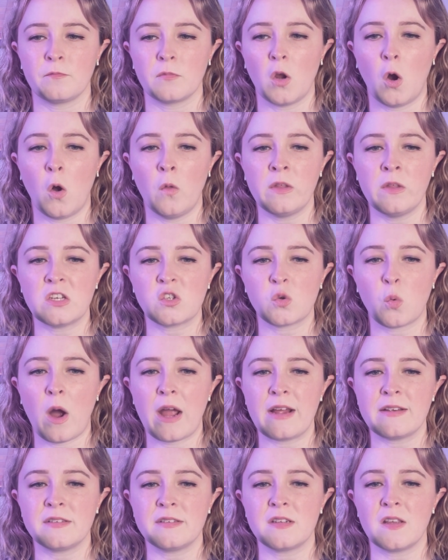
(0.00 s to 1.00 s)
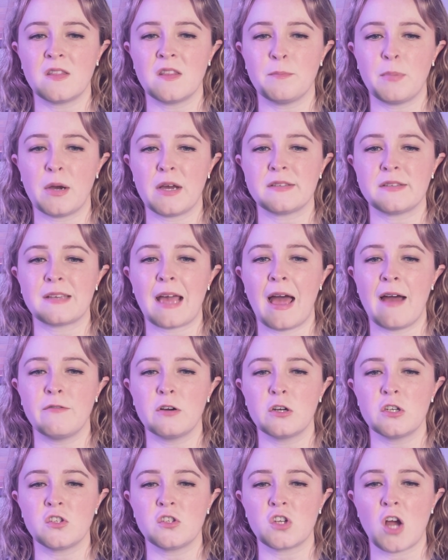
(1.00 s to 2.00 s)
Only twice did the bus
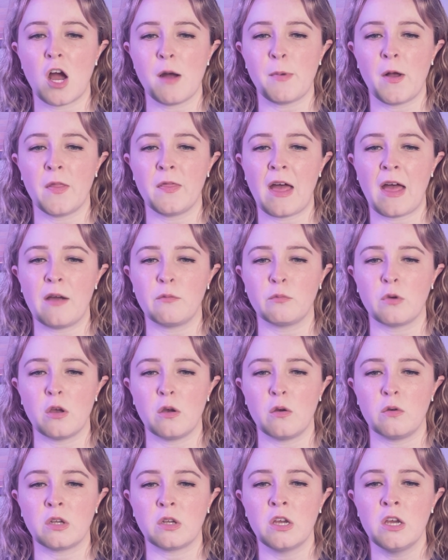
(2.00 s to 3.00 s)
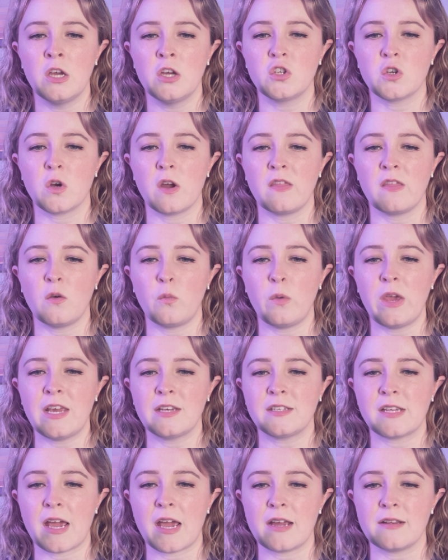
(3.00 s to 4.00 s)
ever stop on that road during the
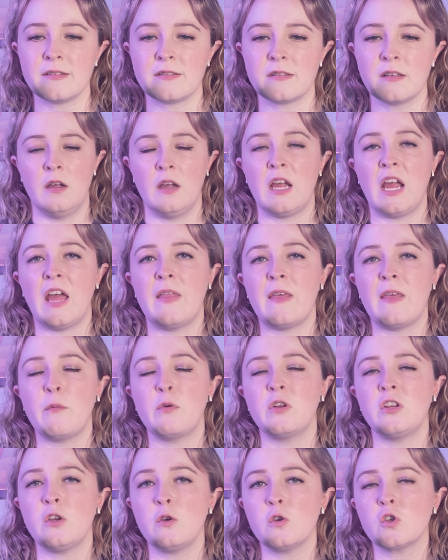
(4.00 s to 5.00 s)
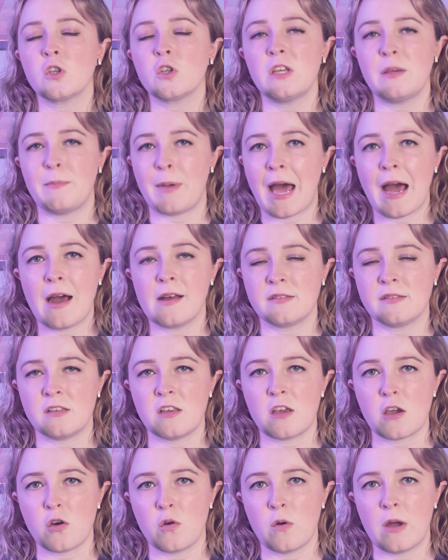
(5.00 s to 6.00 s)
weekdays, and they would usually pass
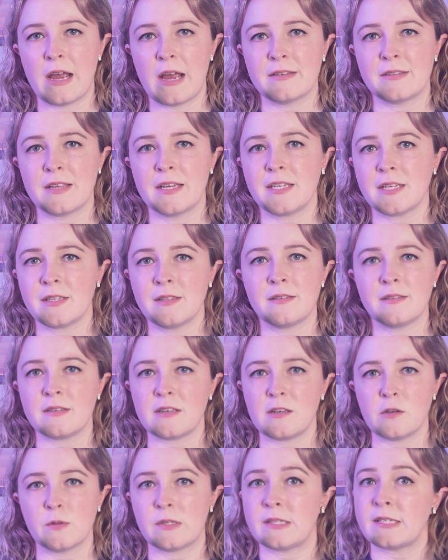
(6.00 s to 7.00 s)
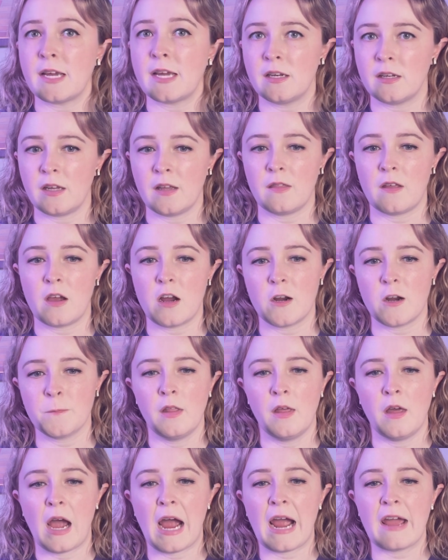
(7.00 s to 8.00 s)
you as they didn't see you standing there.
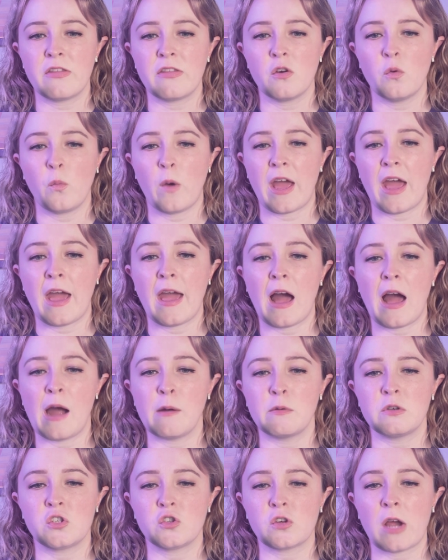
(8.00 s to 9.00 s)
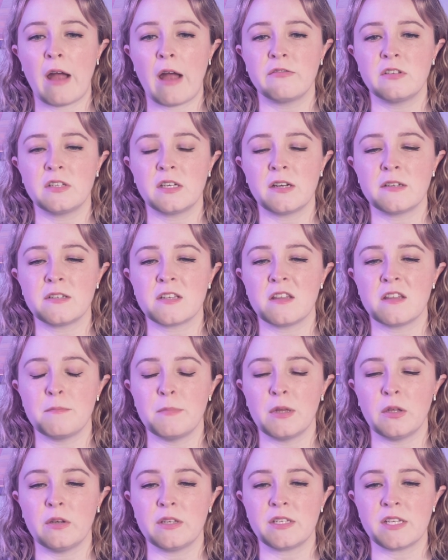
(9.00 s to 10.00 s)
Either way, I was drafted into the
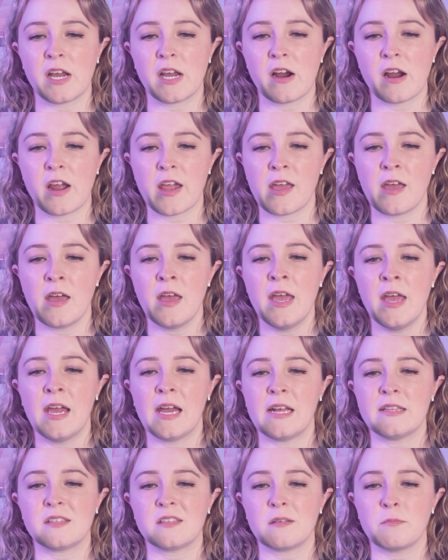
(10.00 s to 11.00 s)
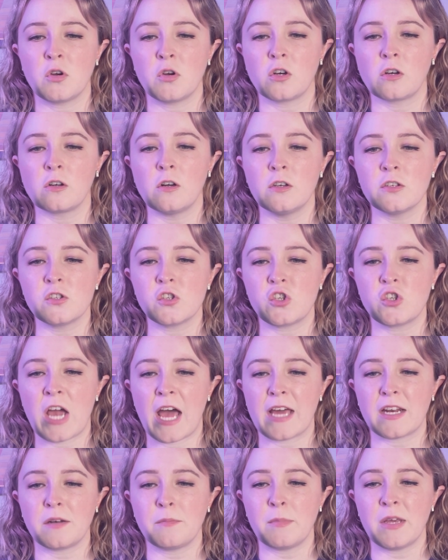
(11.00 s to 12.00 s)
military, and some girls
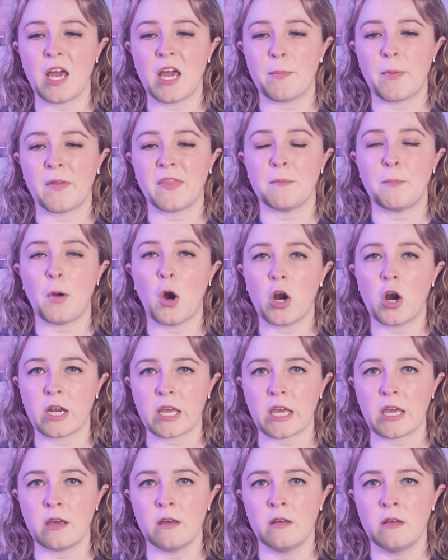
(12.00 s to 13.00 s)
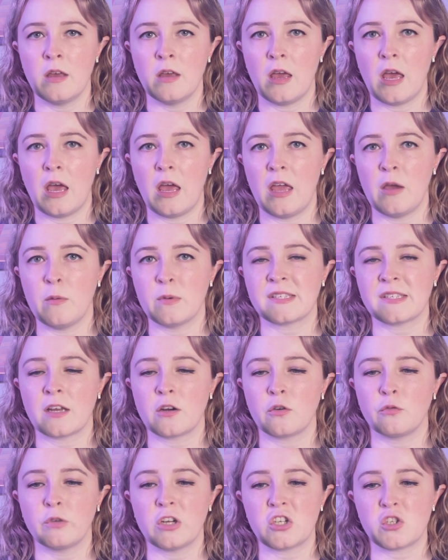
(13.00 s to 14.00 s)
chatted me up at the party. It was at
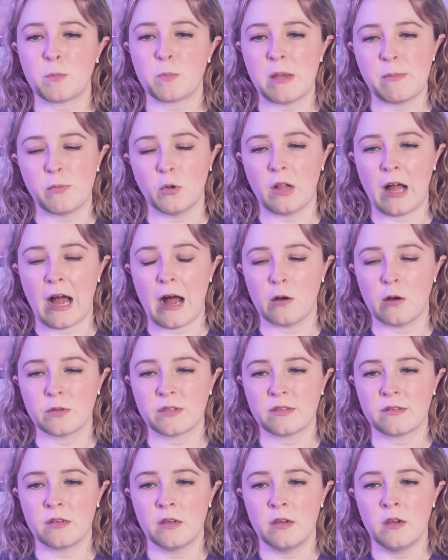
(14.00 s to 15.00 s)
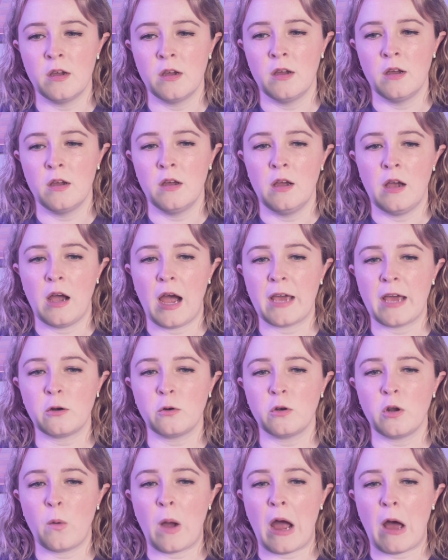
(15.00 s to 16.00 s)
a rich people house. I don't
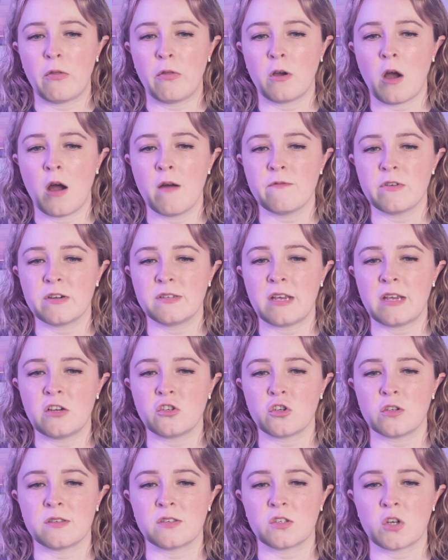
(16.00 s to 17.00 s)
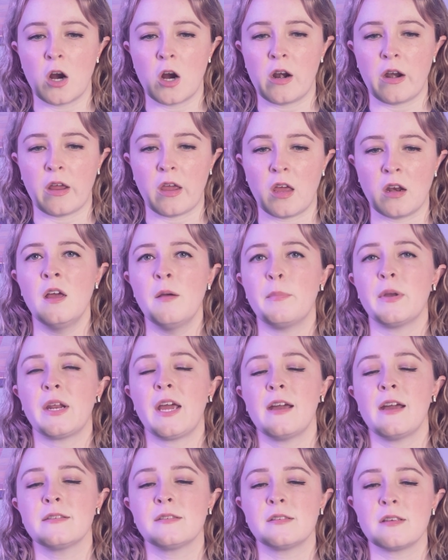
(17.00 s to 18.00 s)
know how the conversation started, but I
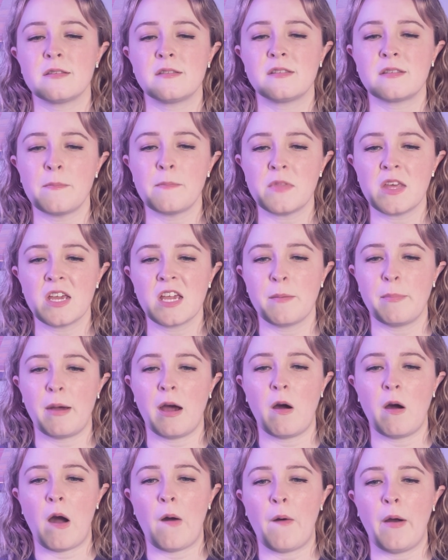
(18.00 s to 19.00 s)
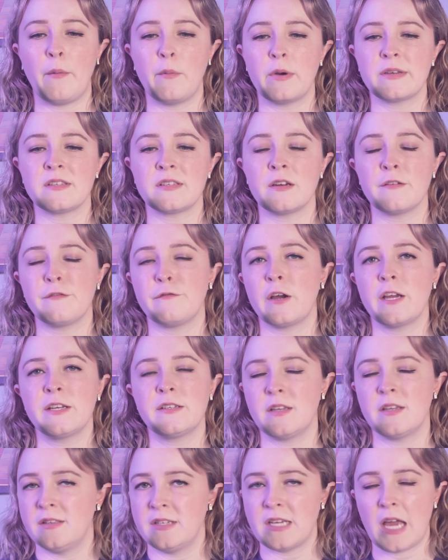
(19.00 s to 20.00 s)
had said something about how I wasn't afraid
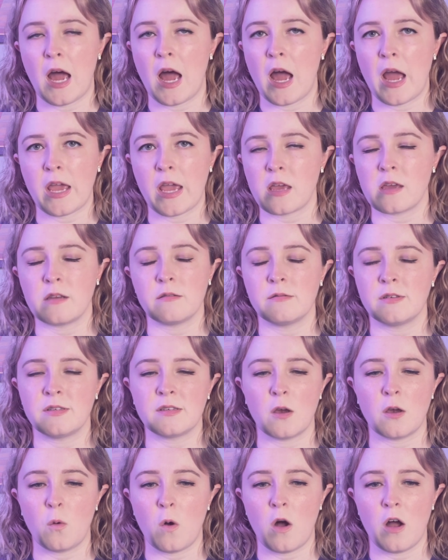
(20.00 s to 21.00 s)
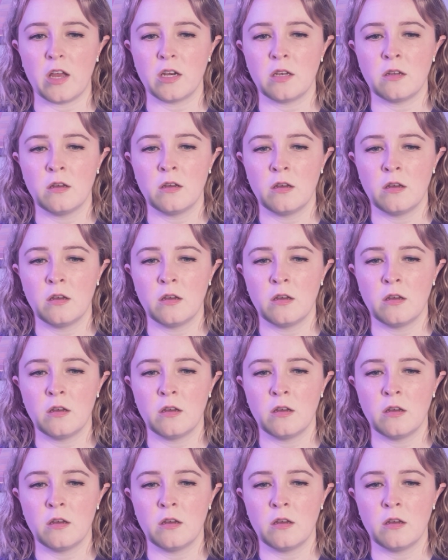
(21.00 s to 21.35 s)
to die, and so on.